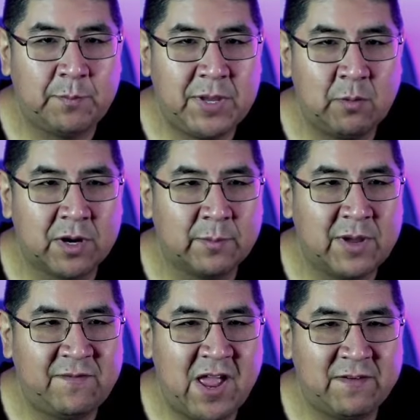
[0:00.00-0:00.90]
it be one of
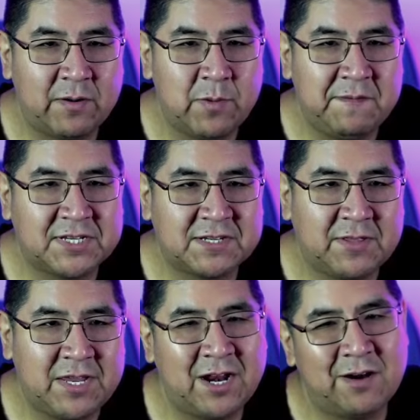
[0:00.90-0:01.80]
my favorite movies
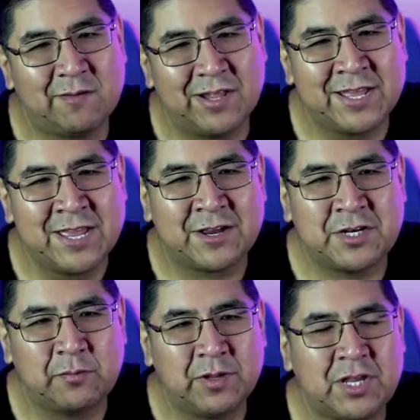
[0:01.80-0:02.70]
of the year? Well,
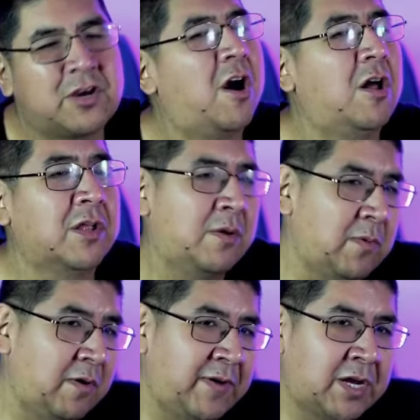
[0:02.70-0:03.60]
could you really call it a
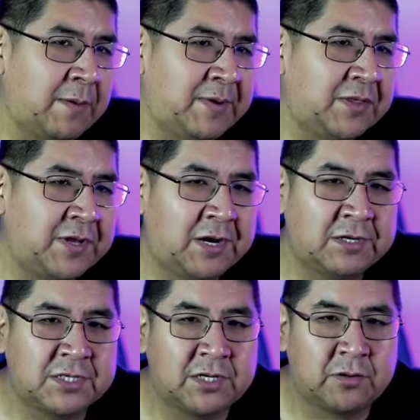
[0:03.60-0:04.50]
movie? Coming to
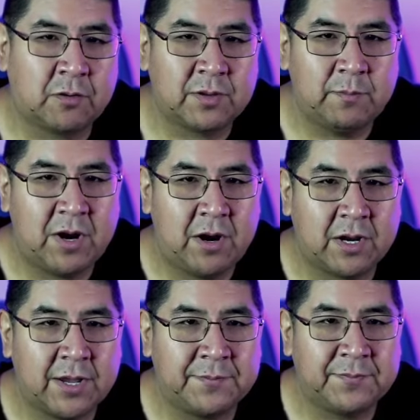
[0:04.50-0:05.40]
theaters in North
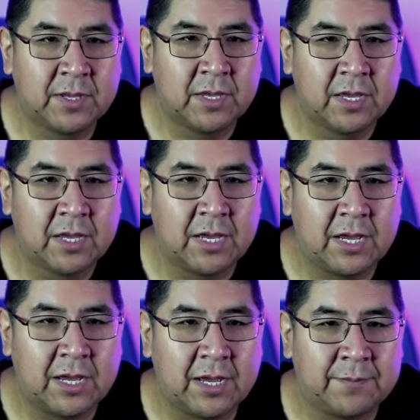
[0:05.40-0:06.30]
America.
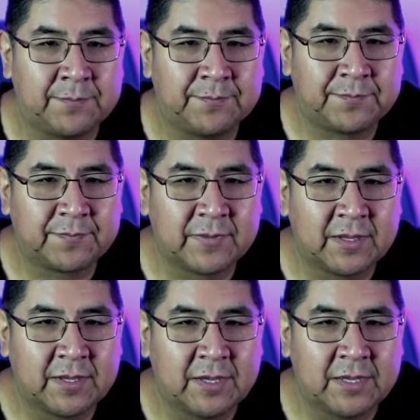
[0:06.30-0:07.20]
Um,
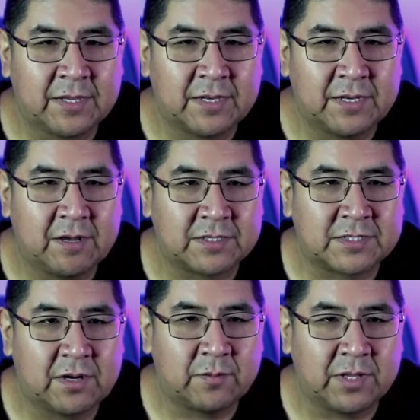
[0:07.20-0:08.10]
no,
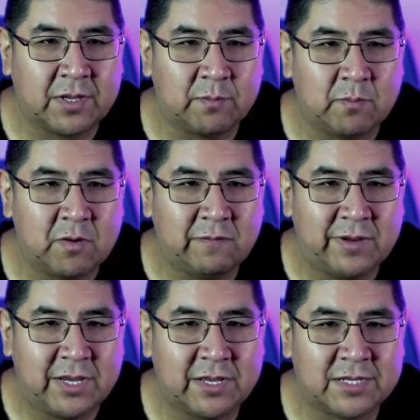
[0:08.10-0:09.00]
it's not really a
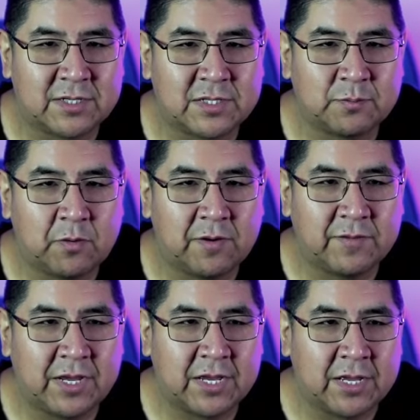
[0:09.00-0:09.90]
movie. This is more
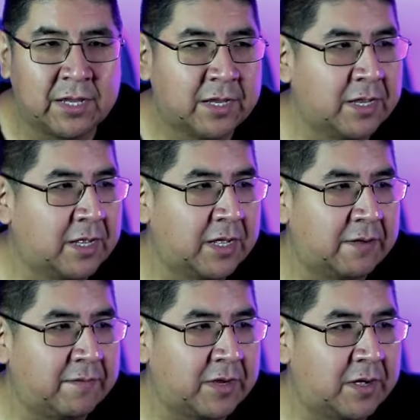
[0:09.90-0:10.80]
of like a
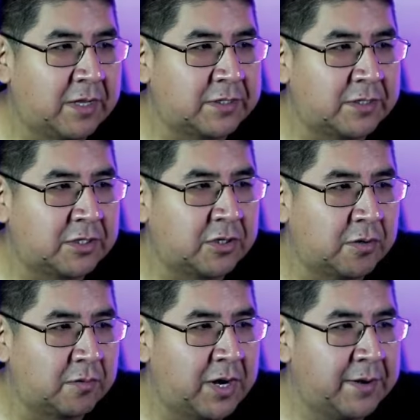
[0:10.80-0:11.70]
of a concert
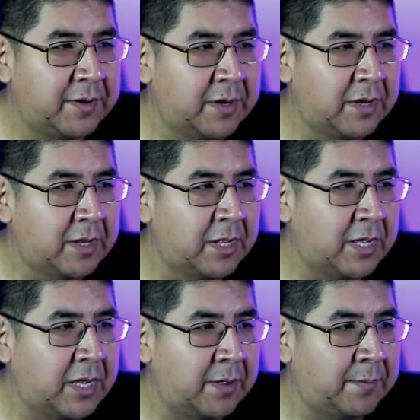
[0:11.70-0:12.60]
show, right?
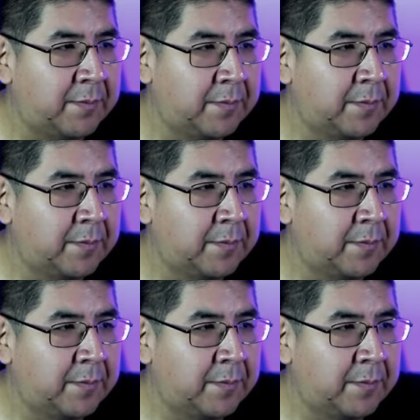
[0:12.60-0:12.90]
Um,